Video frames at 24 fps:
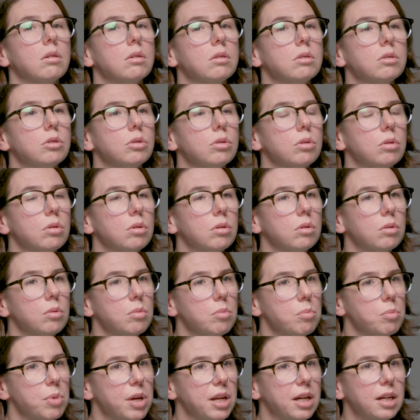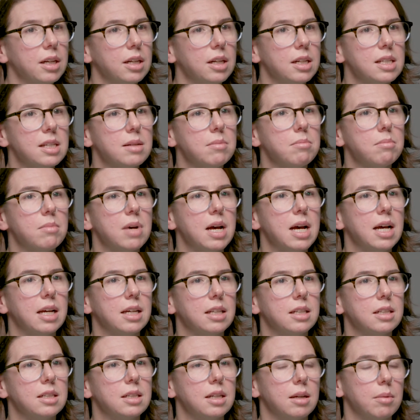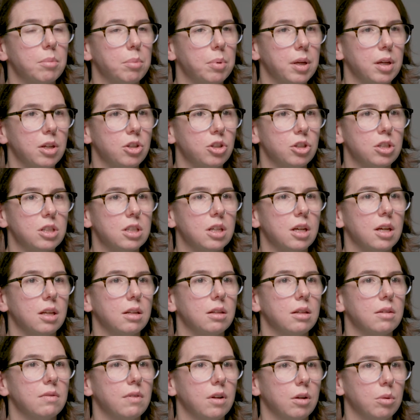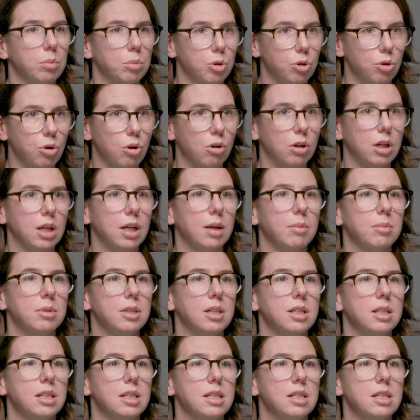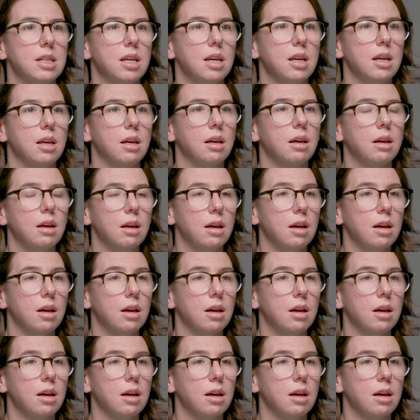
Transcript: So, bearing this in mind, that patients can develop chronic hepatitis E